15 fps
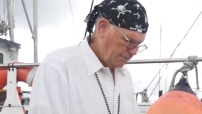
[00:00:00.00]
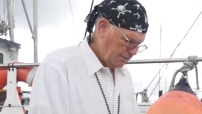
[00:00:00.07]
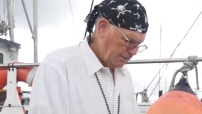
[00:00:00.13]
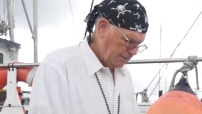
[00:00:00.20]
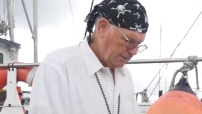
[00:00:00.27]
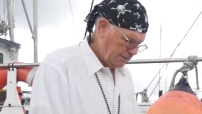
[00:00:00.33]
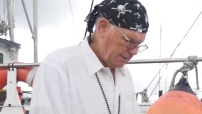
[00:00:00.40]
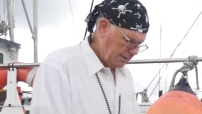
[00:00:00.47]
Pull
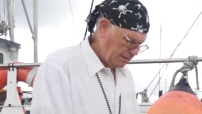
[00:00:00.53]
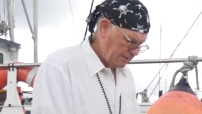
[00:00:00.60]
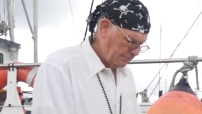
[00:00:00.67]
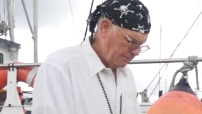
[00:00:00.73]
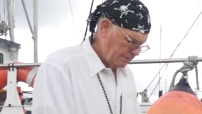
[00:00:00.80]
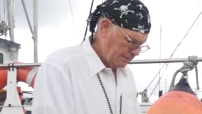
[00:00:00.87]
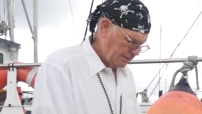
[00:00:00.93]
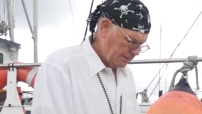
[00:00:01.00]
it tight,
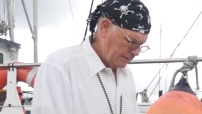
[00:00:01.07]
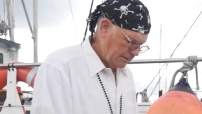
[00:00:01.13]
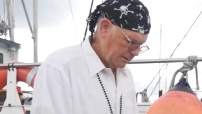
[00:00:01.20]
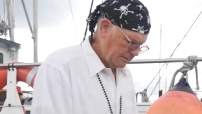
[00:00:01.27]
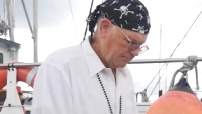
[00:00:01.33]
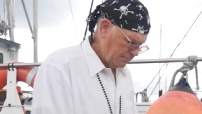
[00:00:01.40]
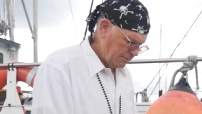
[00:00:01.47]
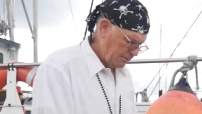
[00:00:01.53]
everything
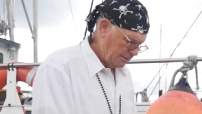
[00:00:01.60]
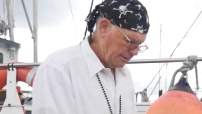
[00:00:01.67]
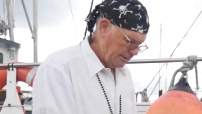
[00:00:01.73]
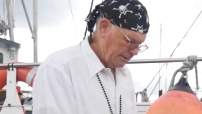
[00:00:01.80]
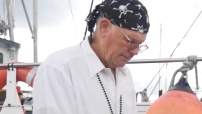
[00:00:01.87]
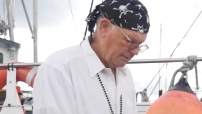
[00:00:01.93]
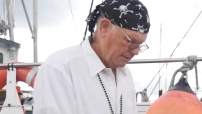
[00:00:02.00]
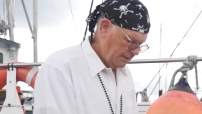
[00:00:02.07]
tight, pull
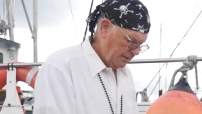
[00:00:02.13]
there.